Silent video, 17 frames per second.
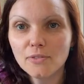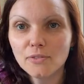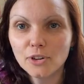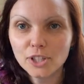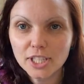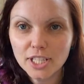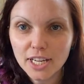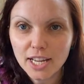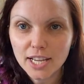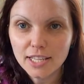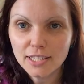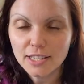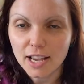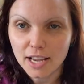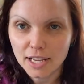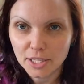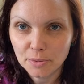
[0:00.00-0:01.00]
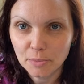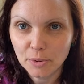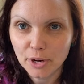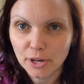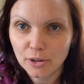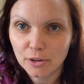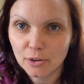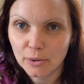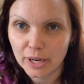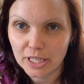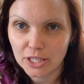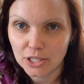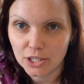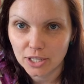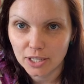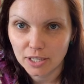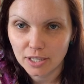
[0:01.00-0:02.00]
For today's icebreaker
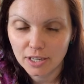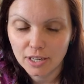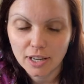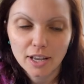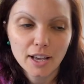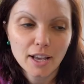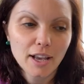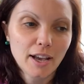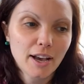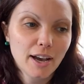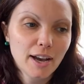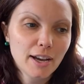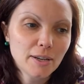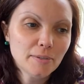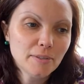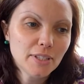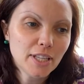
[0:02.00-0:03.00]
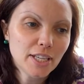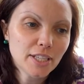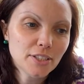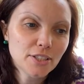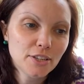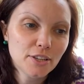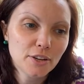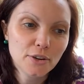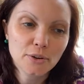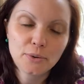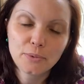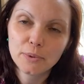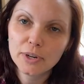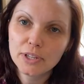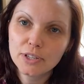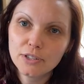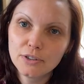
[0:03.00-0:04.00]
question, I would like to know,
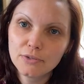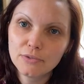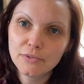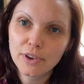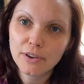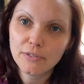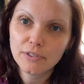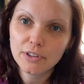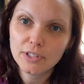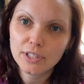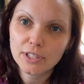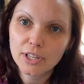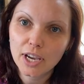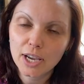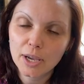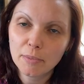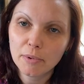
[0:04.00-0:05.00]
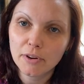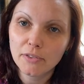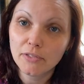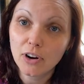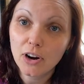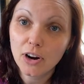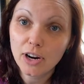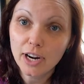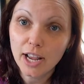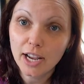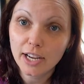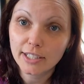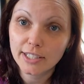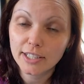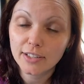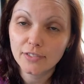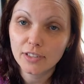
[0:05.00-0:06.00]
what is your favorite type of art
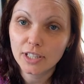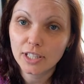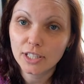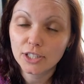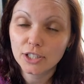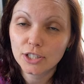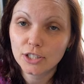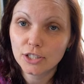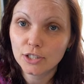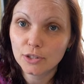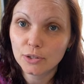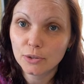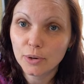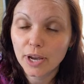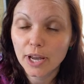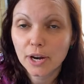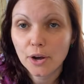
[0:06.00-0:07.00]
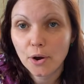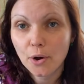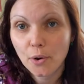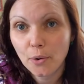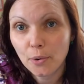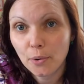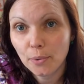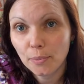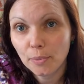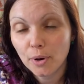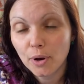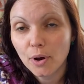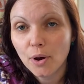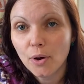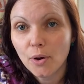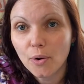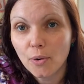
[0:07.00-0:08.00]
activity to do at home
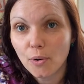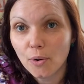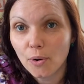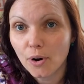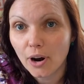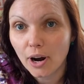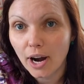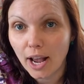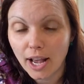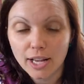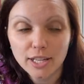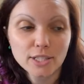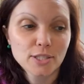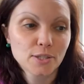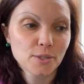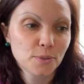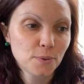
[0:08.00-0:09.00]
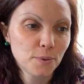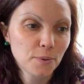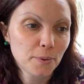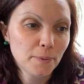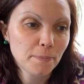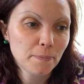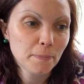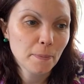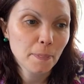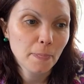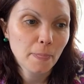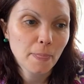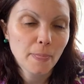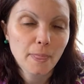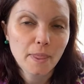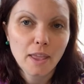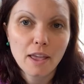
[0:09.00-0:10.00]
or at school?
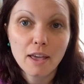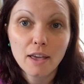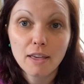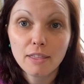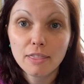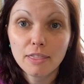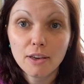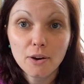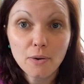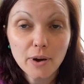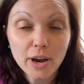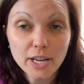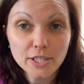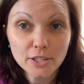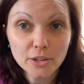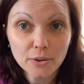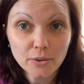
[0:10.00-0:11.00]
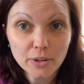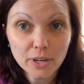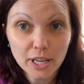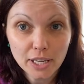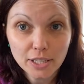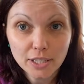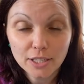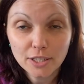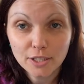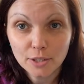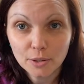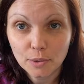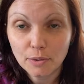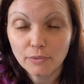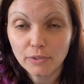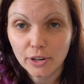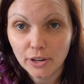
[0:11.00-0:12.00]
Though I don't get to do
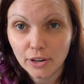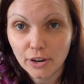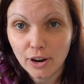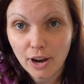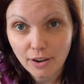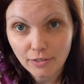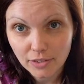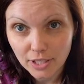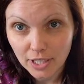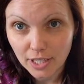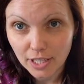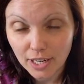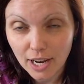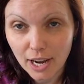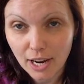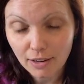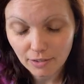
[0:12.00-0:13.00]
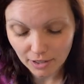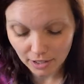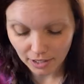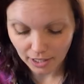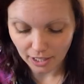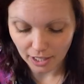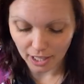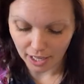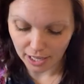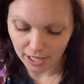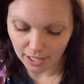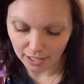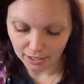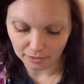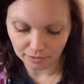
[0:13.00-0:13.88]
it very often, I really like